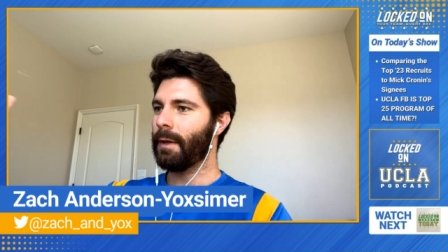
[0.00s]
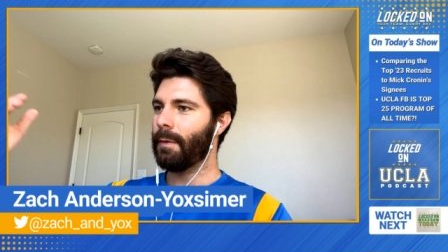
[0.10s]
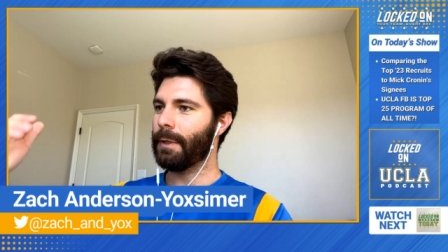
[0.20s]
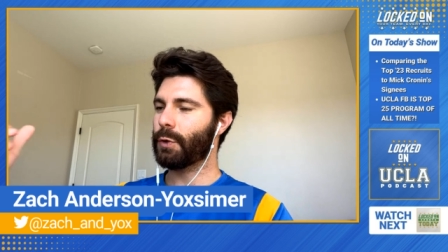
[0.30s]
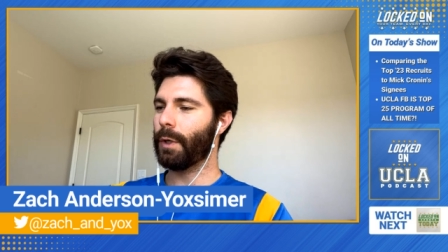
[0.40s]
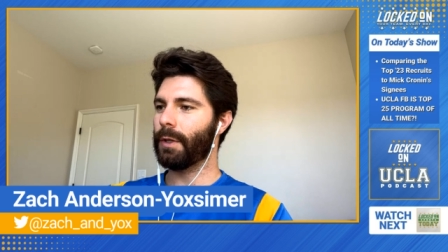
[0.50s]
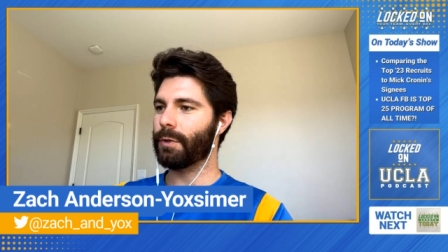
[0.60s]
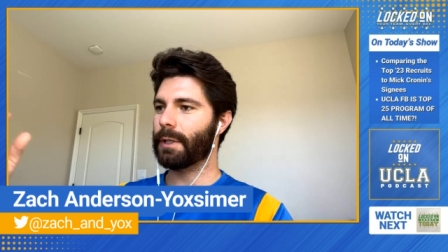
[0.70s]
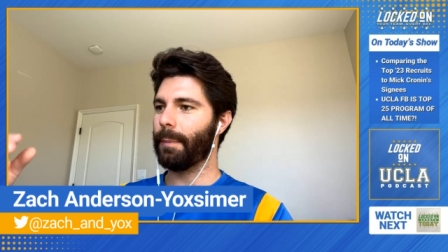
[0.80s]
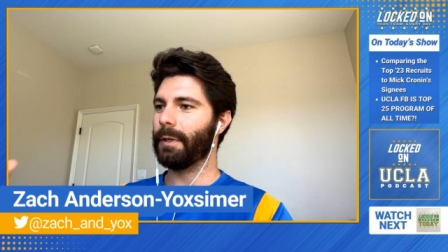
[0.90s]
between
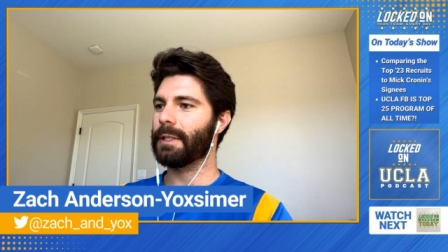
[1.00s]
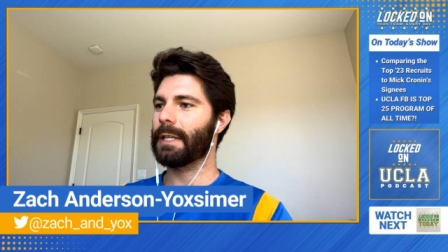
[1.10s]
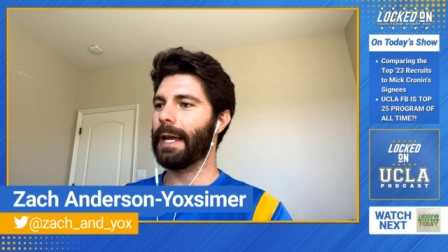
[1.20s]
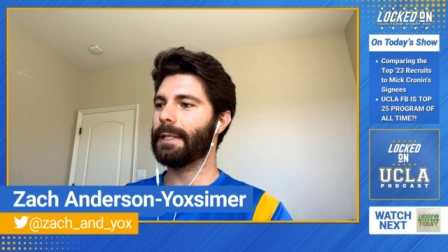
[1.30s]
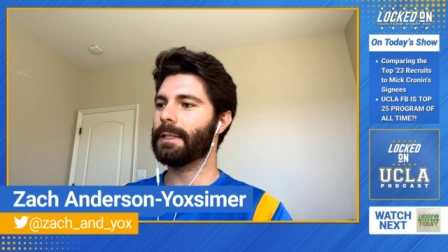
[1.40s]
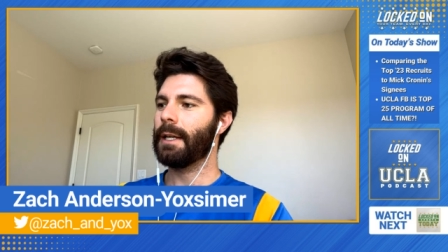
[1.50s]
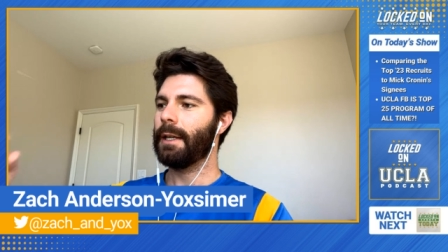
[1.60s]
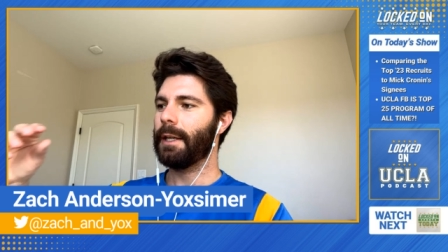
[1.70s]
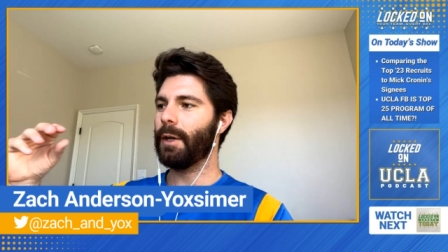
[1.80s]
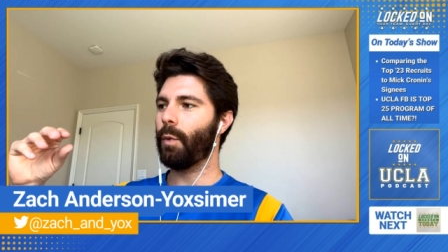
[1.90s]
those couple of sites,
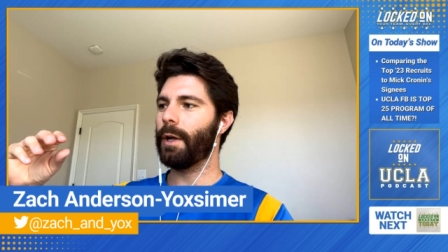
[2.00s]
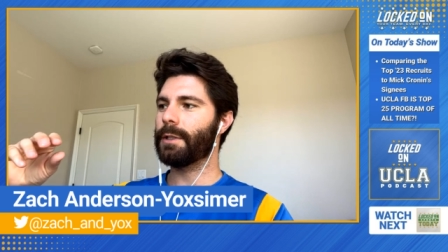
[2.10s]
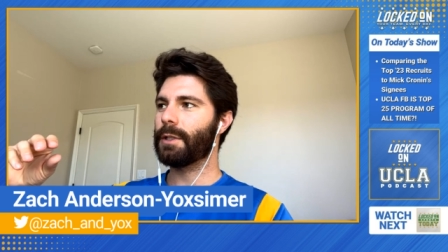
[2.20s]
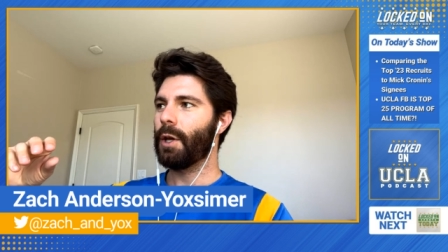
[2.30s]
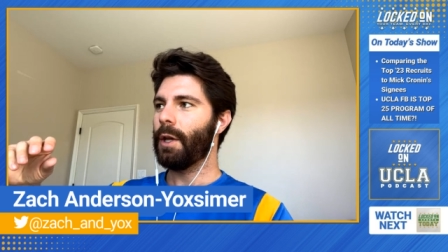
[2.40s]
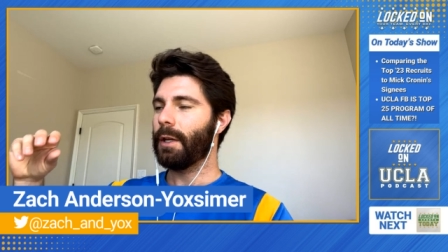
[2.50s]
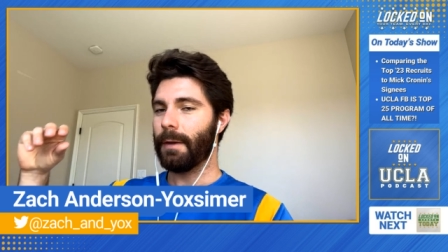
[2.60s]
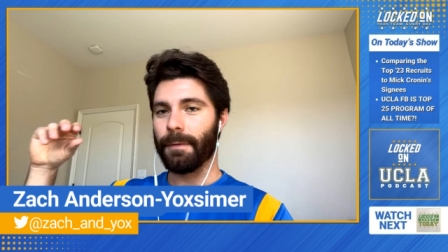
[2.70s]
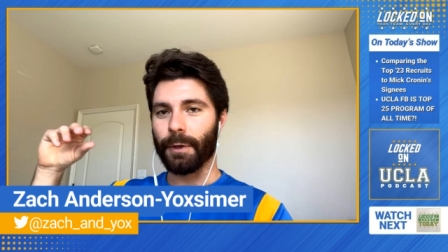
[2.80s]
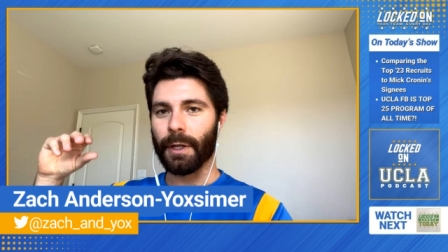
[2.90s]
it was
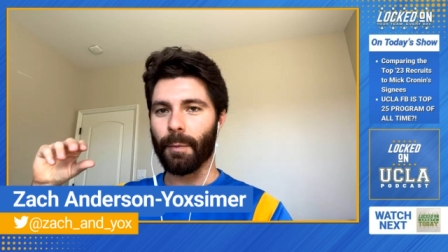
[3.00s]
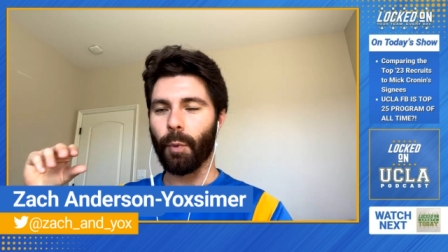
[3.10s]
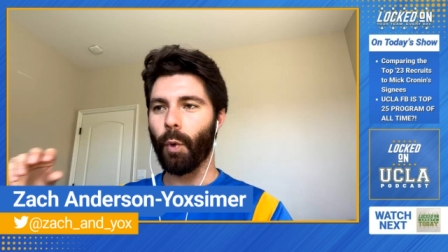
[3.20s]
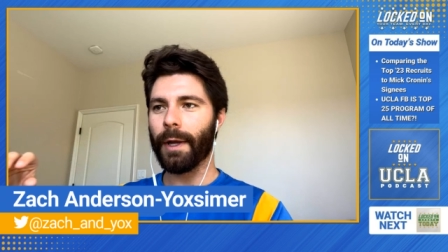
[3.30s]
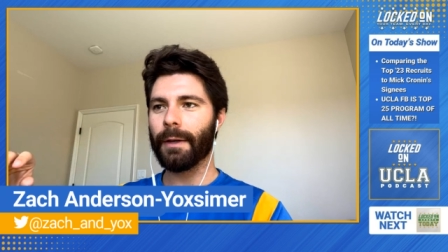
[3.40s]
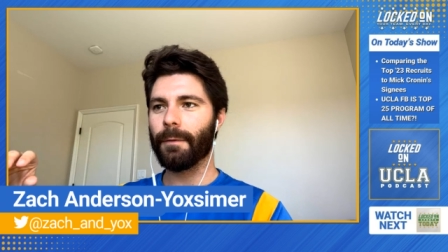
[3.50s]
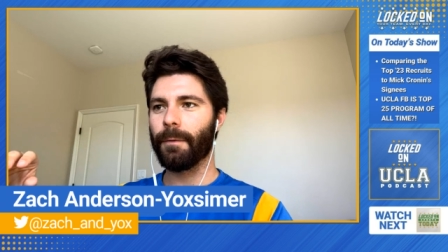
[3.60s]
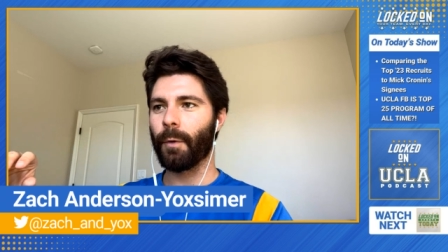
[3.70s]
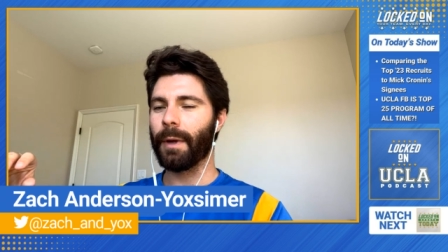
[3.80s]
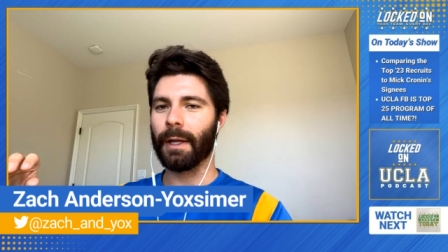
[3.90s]
if you get a point
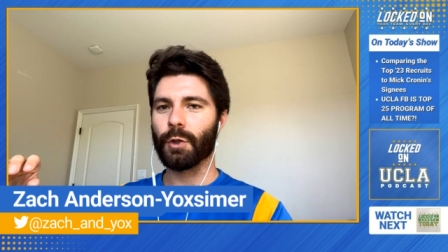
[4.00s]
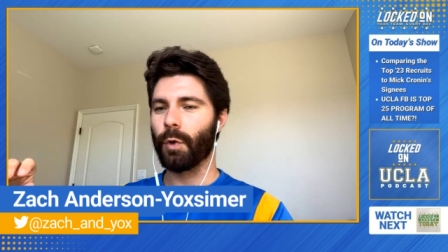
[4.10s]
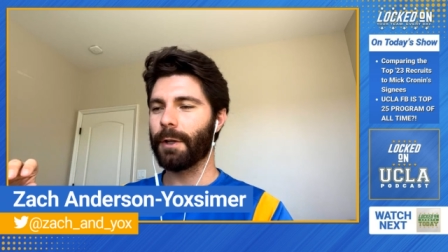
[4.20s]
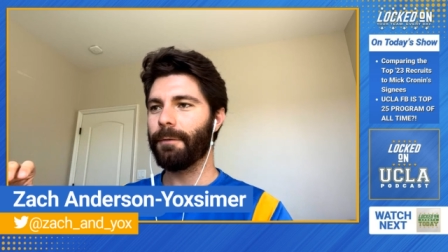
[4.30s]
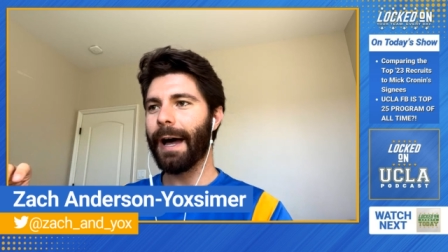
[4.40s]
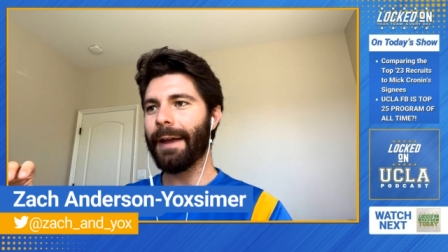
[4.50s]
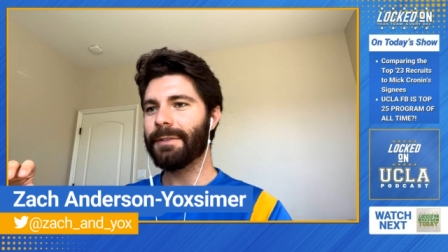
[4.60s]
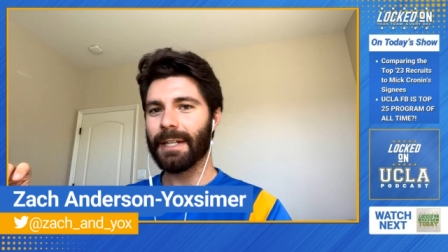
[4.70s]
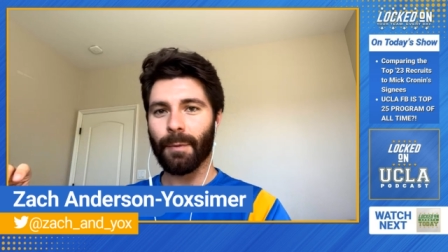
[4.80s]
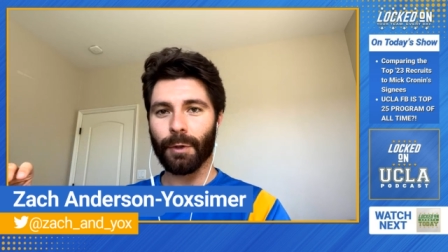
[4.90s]
for being a 25
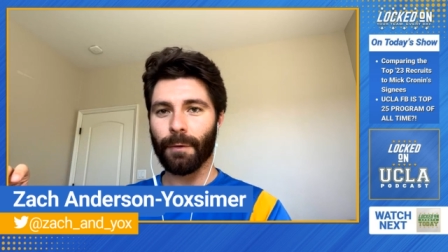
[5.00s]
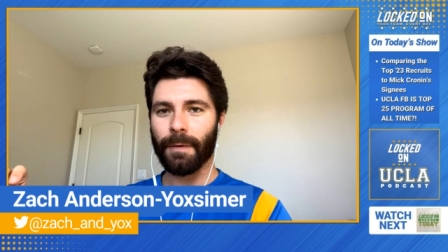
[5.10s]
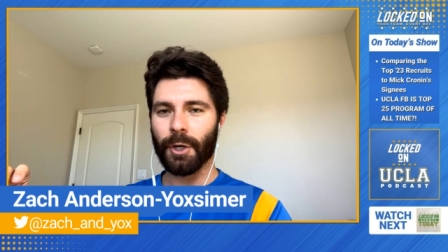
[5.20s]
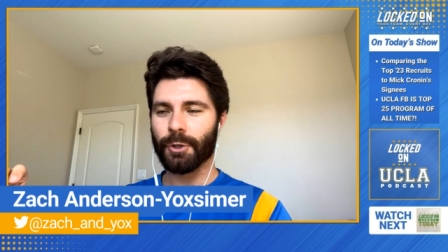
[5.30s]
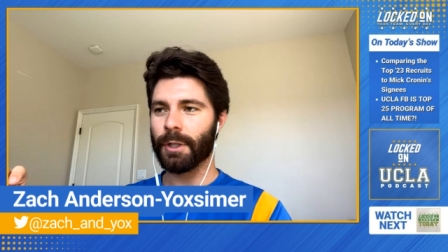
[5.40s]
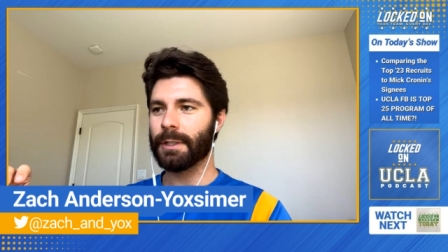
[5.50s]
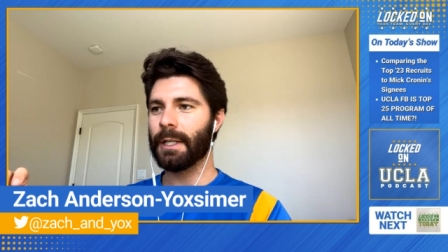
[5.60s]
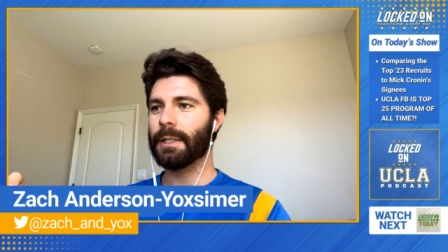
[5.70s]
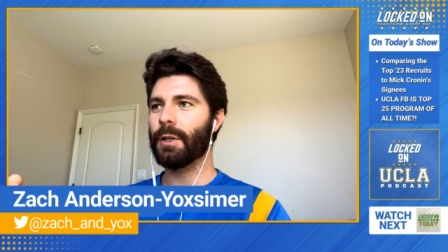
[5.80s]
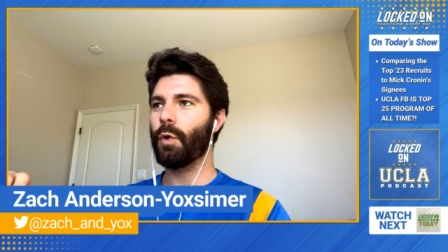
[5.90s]
team when you finish the
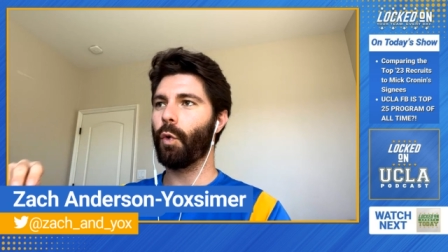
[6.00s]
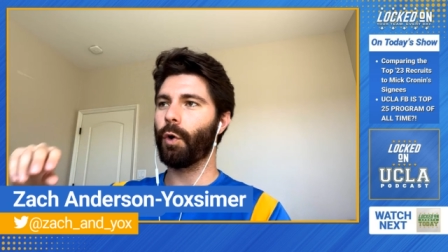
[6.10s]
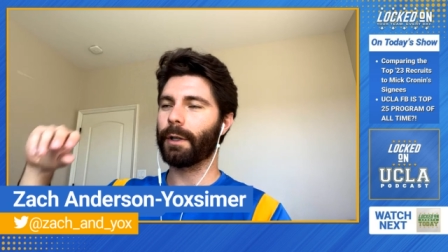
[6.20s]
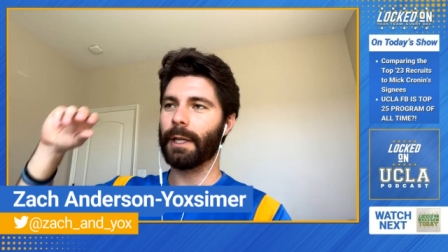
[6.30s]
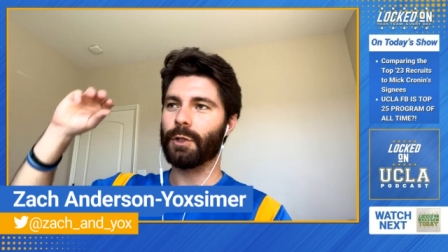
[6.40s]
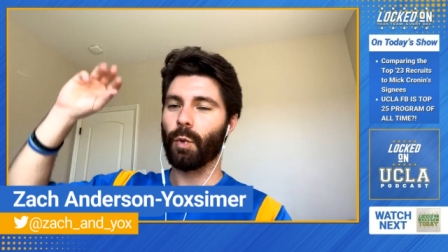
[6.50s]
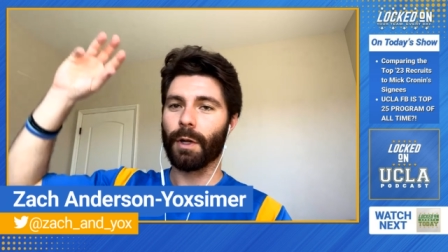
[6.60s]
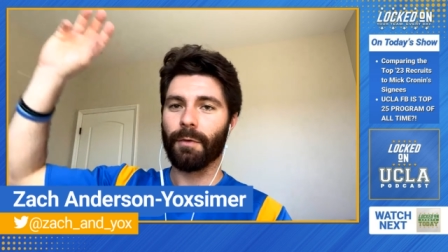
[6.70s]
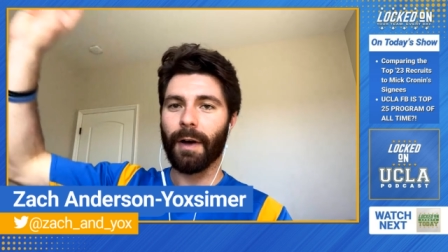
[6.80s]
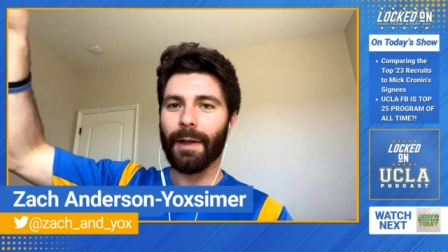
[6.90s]
season or get
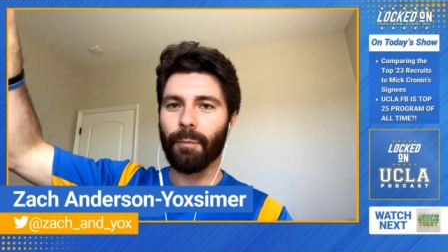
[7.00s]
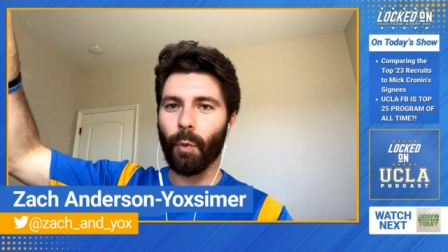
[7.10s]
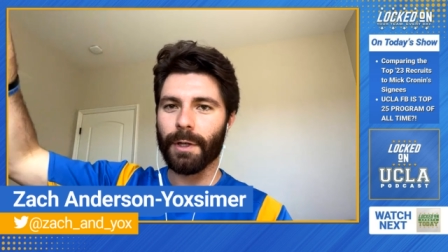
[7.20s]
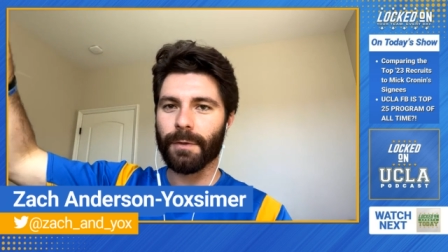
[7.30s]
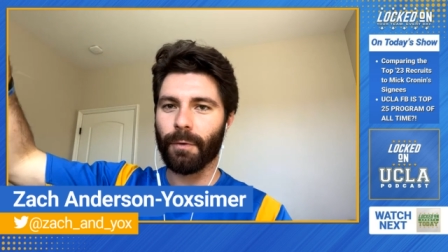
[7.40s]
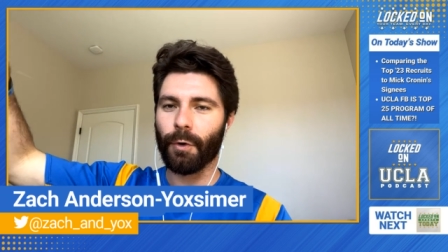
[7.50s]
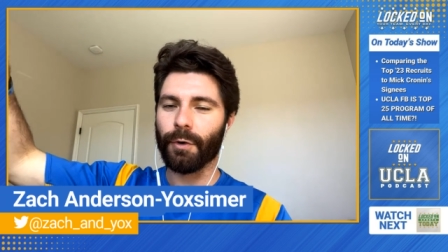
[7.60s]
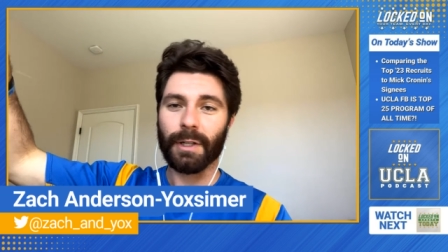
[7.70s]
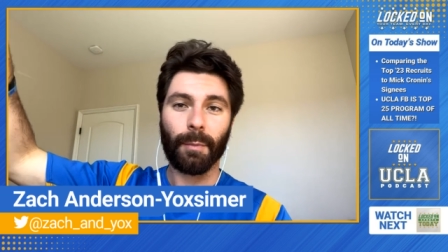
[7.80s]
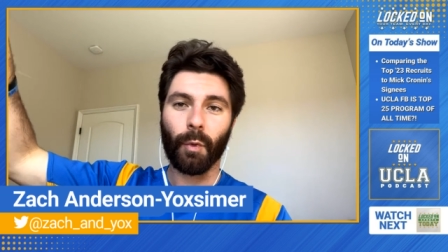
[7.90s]
25 points
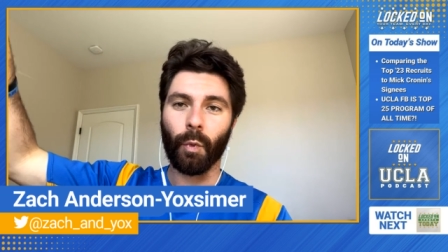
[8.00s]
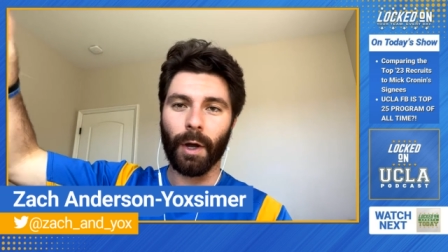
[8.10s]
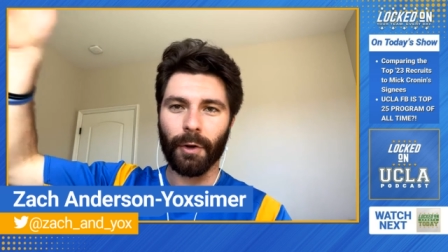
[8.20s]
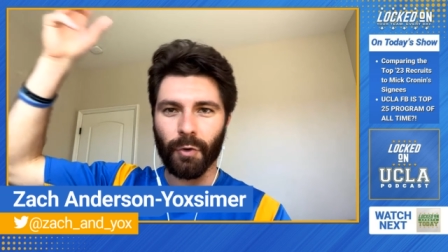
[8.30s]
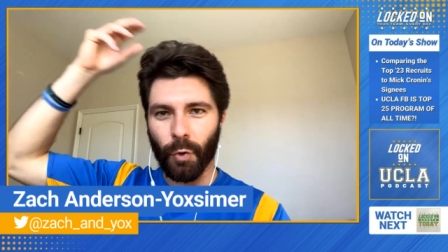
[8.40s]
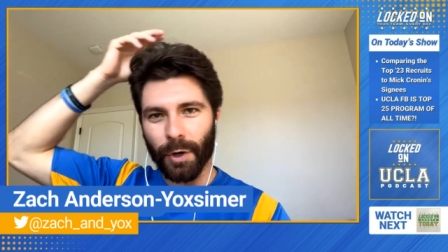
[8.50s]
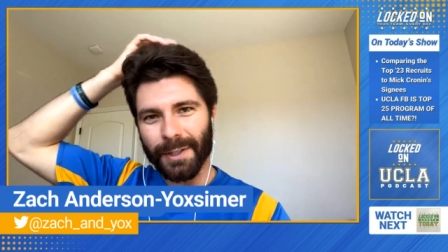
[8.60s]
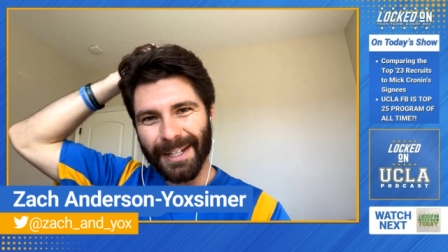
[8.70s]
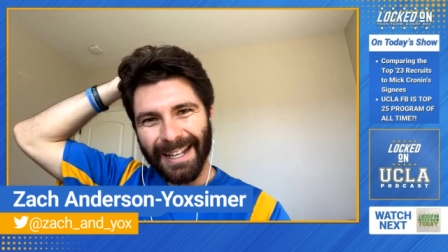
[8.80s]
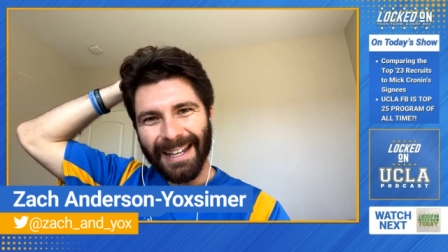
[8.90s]
for number one, of course,